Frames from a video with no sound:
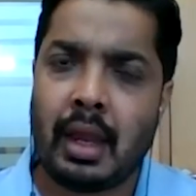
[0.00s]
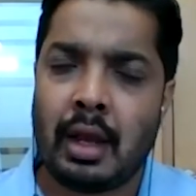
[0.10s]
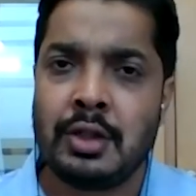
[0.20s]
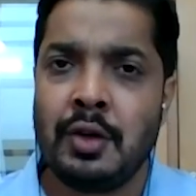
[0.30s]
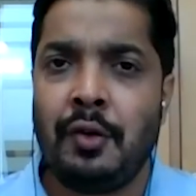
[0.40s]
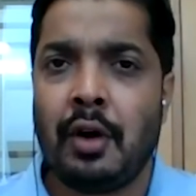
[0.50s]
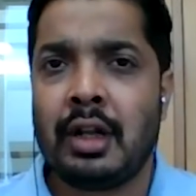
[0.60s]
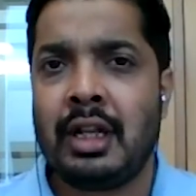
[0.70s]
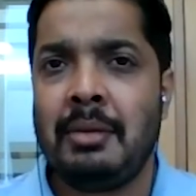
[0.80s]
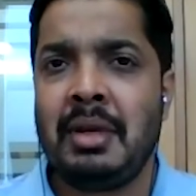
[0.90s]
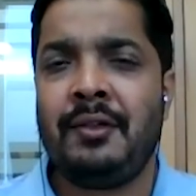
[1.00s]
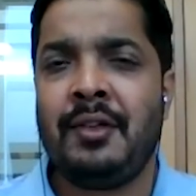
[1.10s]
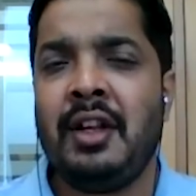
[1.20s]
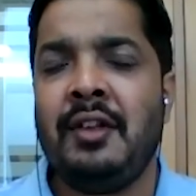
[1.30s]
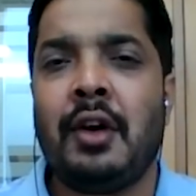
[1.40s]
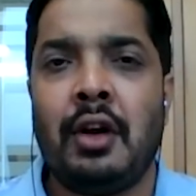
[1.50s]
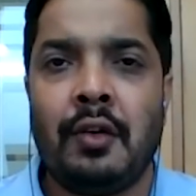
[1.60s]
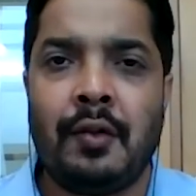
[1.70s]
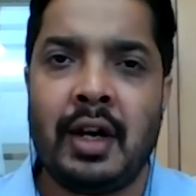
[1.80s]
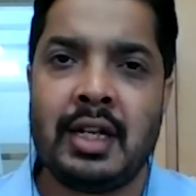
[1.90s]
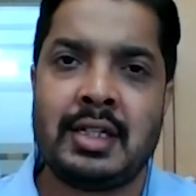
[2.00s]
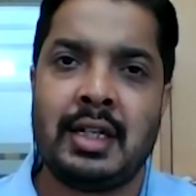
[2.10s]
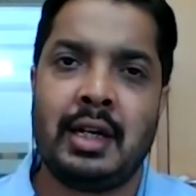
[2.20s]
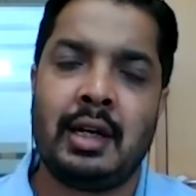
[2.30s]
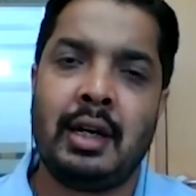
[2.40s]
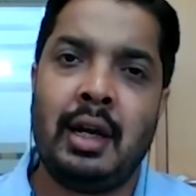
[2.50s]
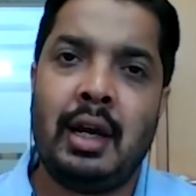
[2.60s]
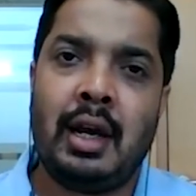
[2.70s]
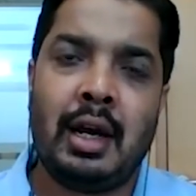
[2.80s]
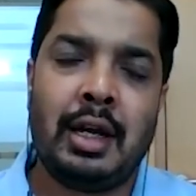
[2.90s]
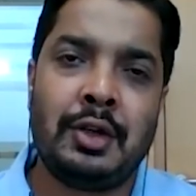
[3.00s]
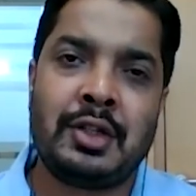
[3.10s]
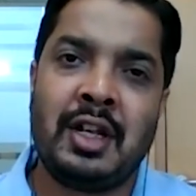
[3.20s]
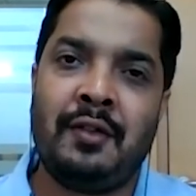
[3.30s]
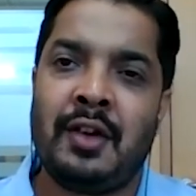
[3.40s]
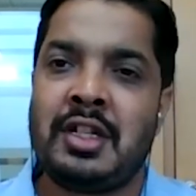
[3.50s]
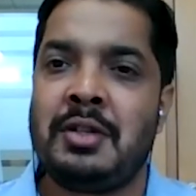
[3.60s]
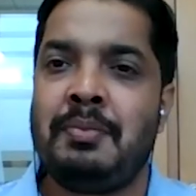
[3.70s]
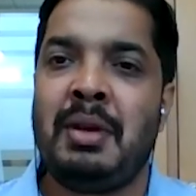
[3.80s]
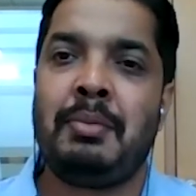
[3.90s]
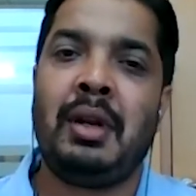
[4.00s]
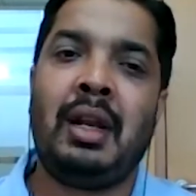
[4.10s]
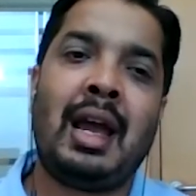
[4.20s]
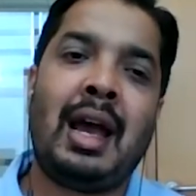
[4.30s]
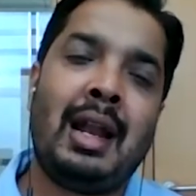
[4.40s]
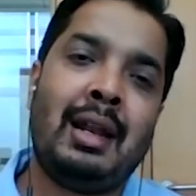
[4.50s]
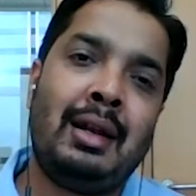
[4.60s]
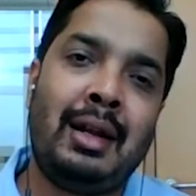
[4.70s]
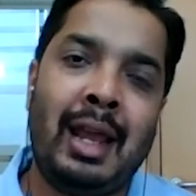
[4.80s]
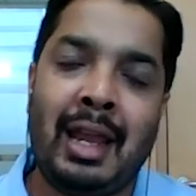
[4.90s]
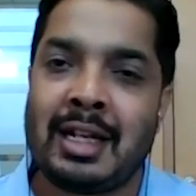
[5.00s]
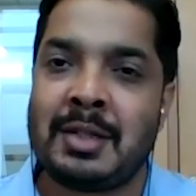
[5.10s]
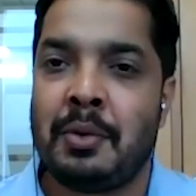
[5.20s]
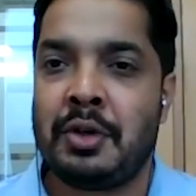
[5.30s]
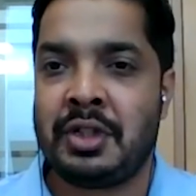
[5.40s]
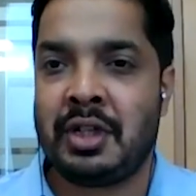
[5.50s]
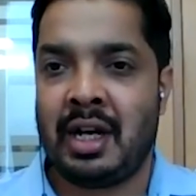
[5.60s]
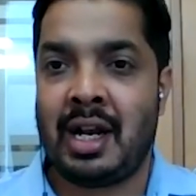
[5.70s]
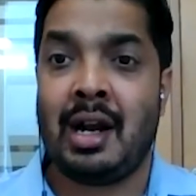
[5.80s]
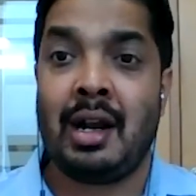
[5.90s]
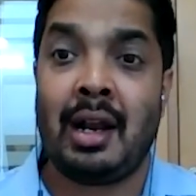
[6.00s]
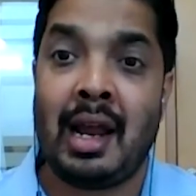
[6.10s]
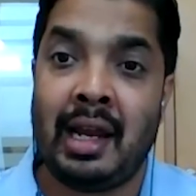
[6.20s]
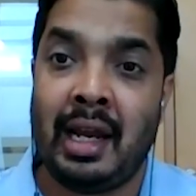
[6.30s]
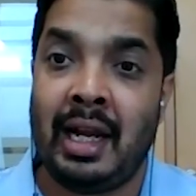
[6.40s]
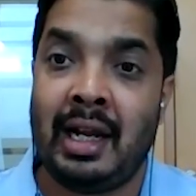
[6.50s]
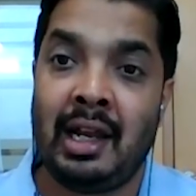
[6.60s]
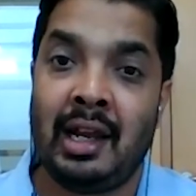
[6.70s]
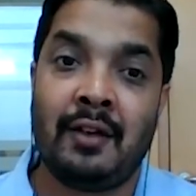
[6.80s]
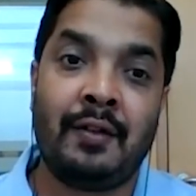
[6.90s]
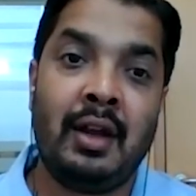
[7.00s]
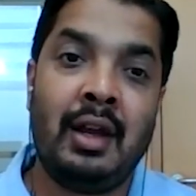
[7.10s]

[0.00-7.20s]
So for them, even the fund of fund is there, using which people can take exposure in an underlying ETF.